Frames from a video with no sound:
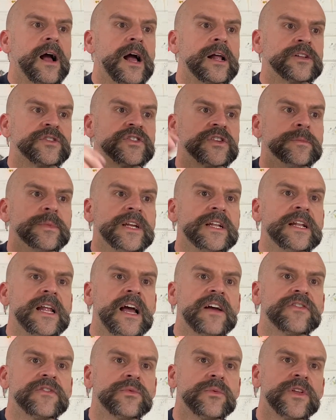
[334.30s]
to be
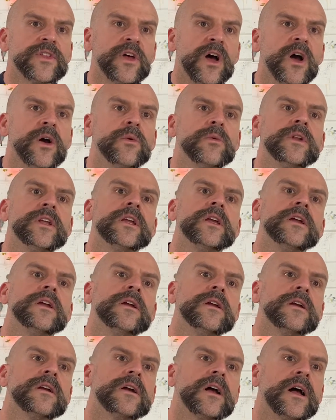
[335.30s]
left with
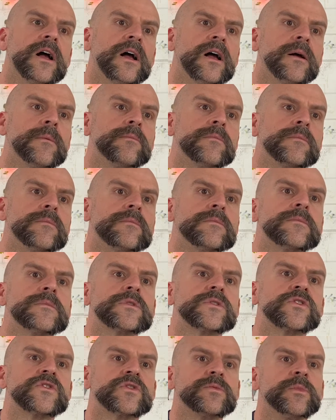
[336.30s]
only
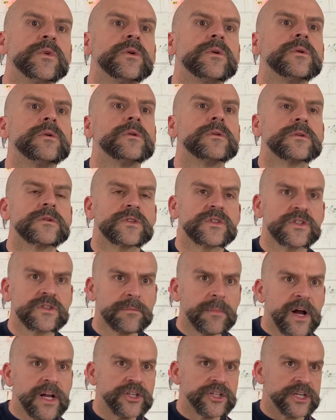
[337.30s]
small
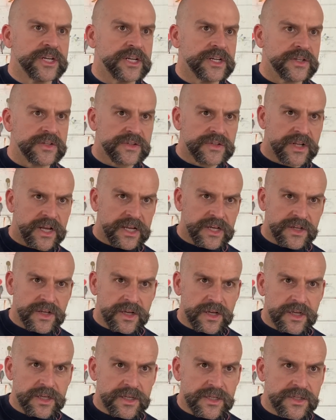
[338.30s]
smudges, like
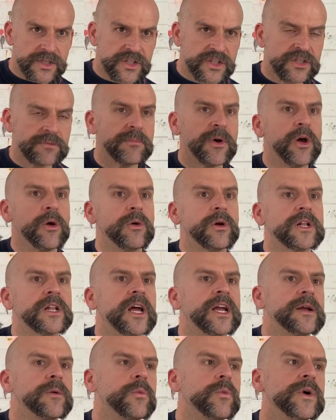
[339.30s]
smoke,
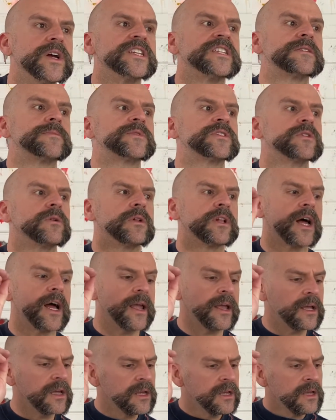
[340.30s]
like wisps, or
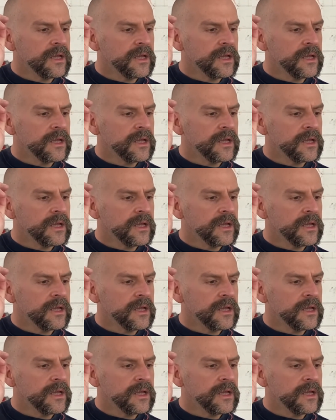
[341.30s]
like